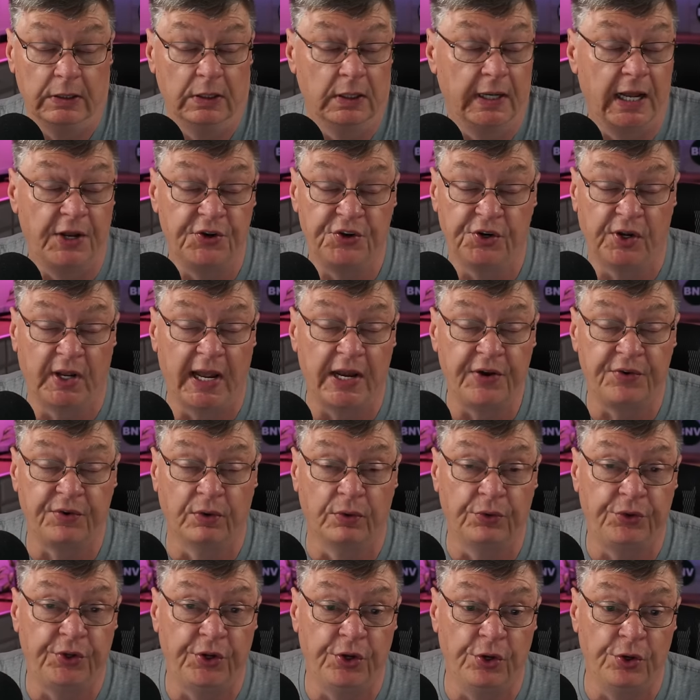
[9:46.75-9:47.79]

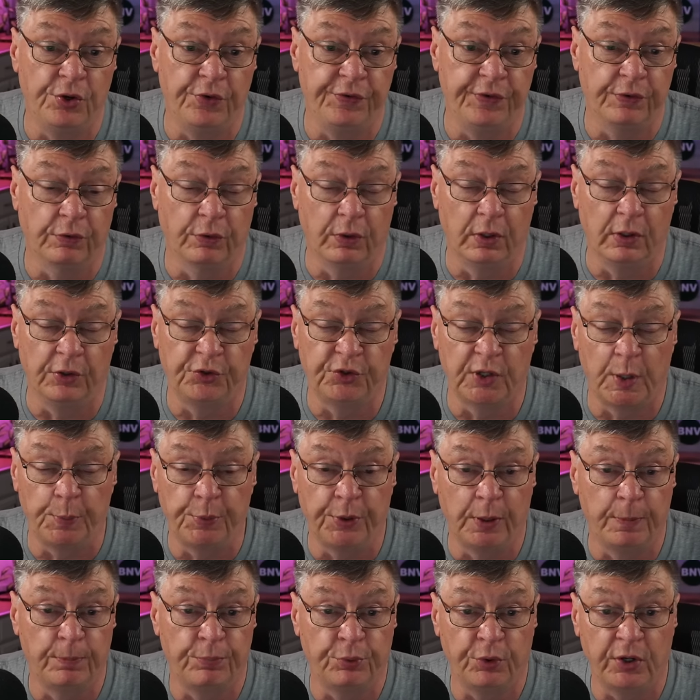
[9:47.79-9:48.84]
educational to you, if you learned
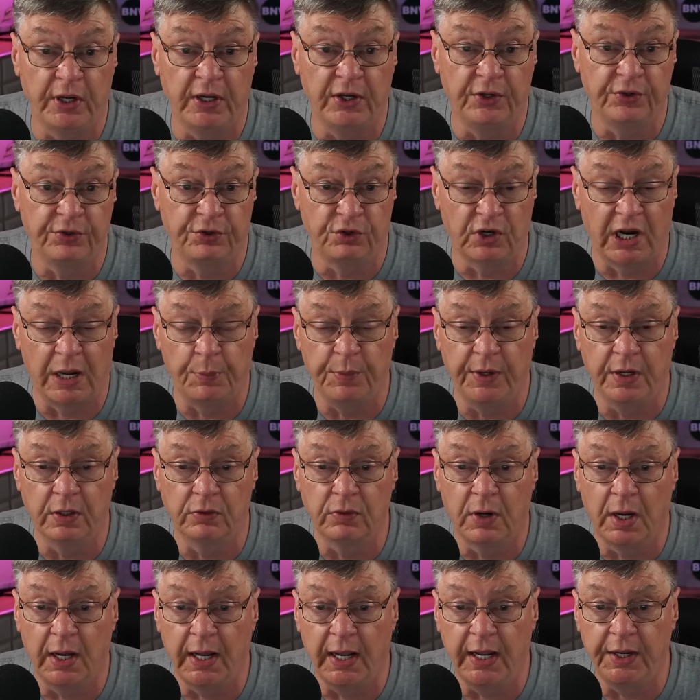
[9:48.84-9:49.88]
something, please drop me a
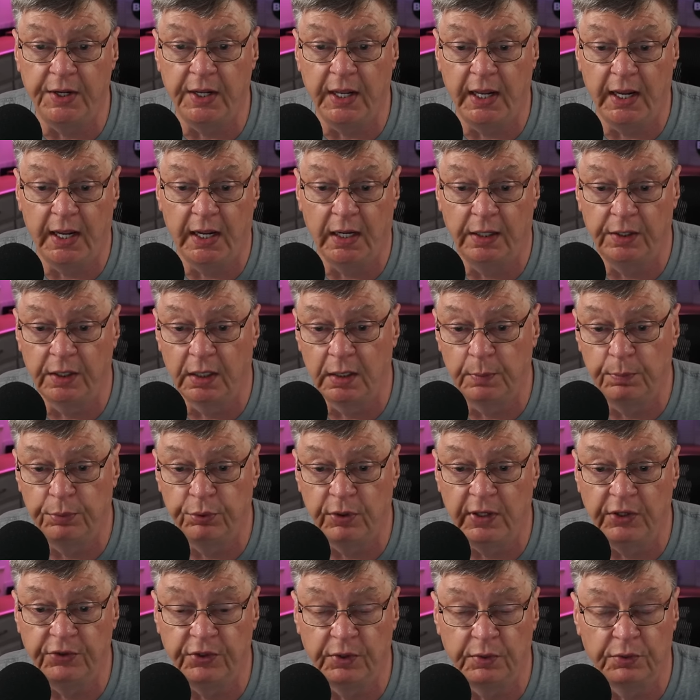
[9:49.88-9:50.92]
like and
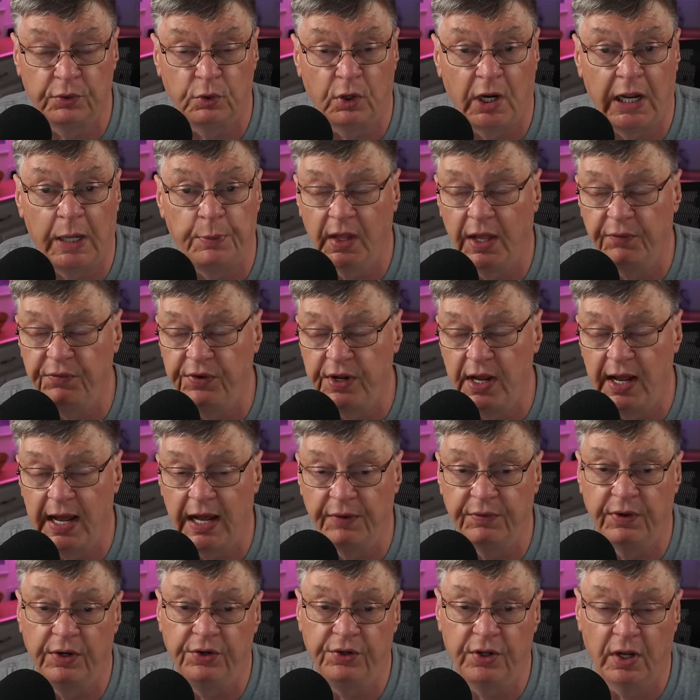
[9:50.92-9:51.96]
please subscribe if you
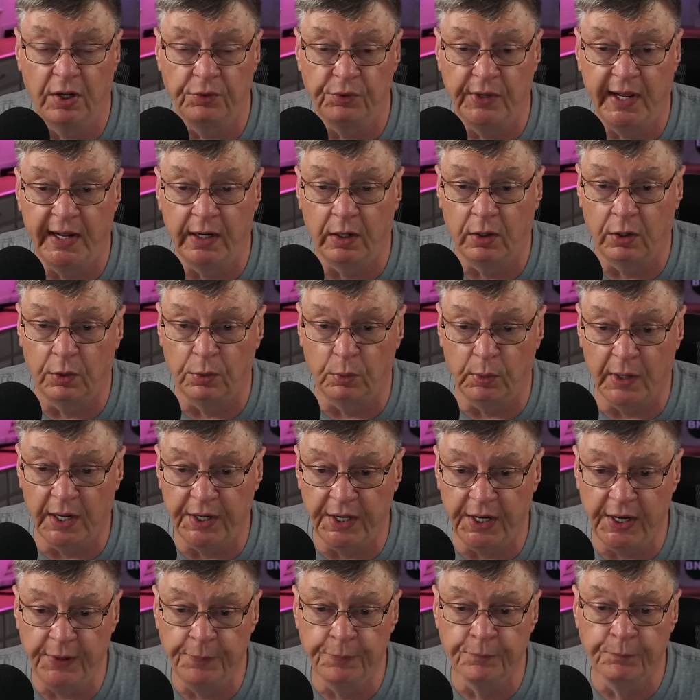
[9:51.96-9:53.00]
haven't done that
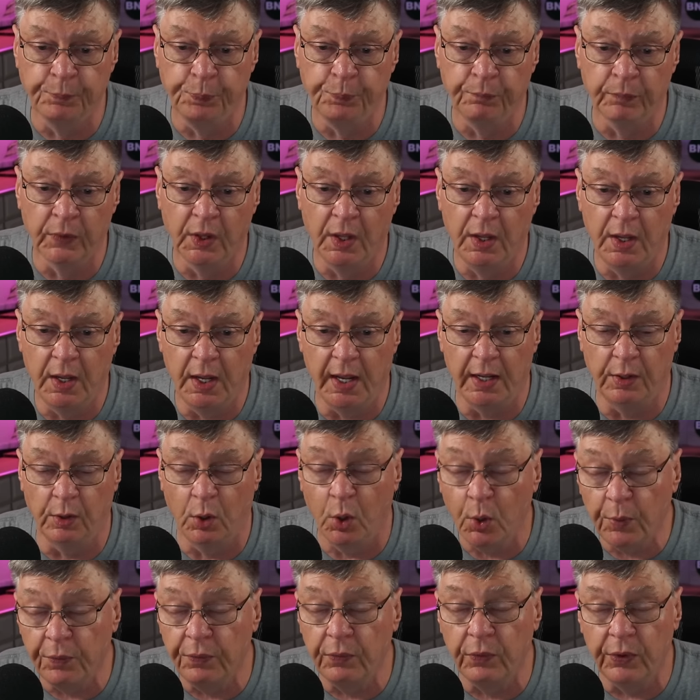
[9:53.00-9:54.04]
already. And
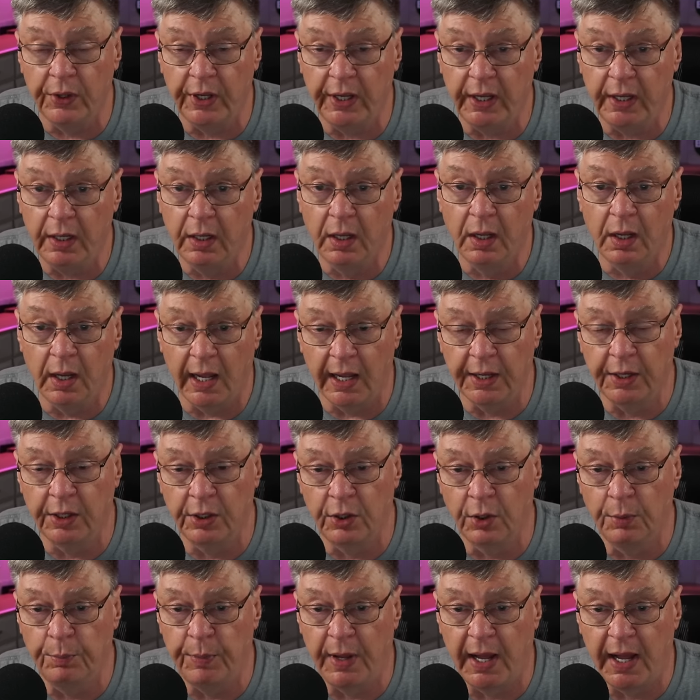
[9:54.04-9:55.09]
hopefully I can
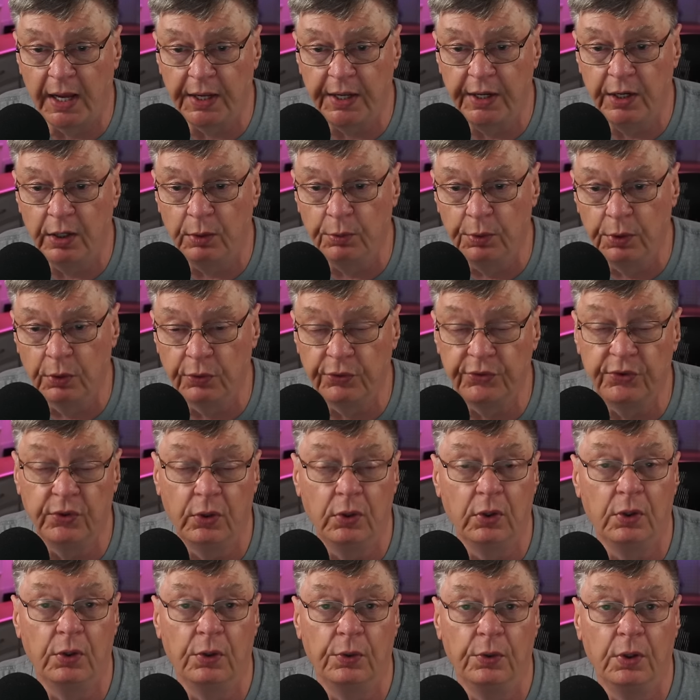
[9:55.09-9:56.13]
come back here real
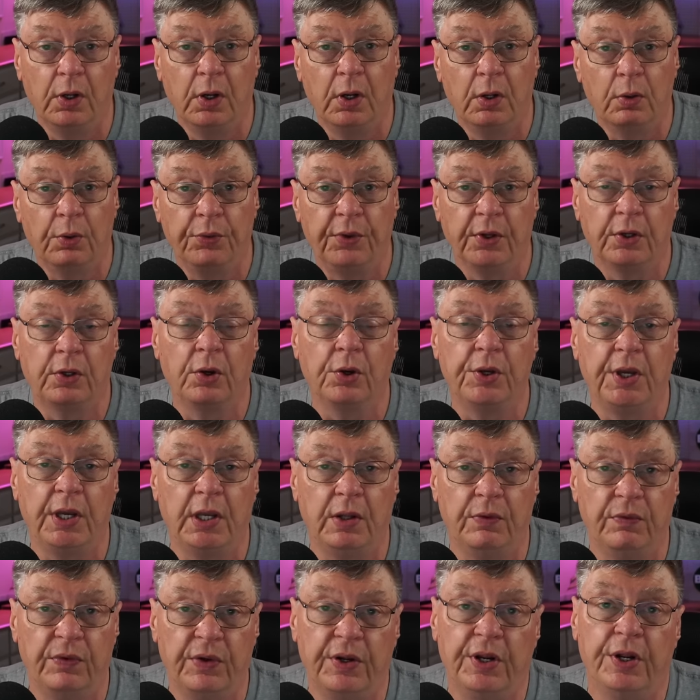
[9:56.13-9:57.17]
soon with a
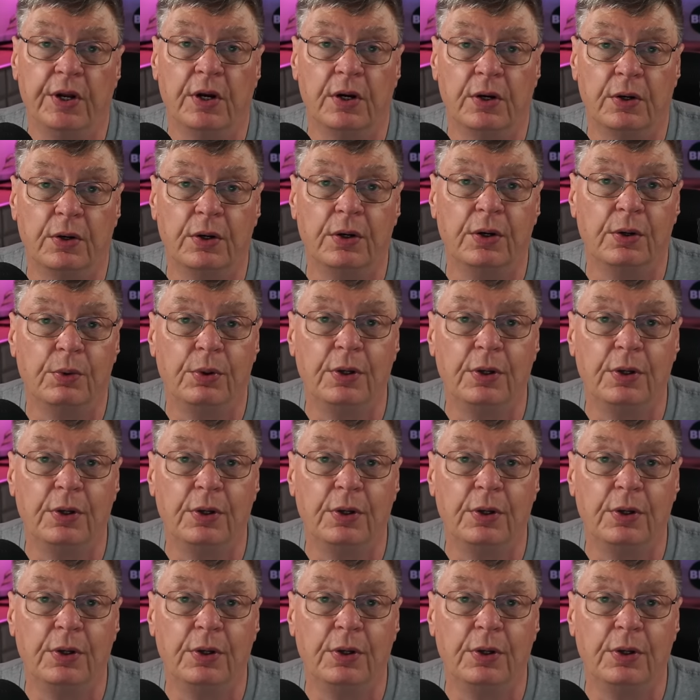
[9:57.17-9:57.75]
cooking video.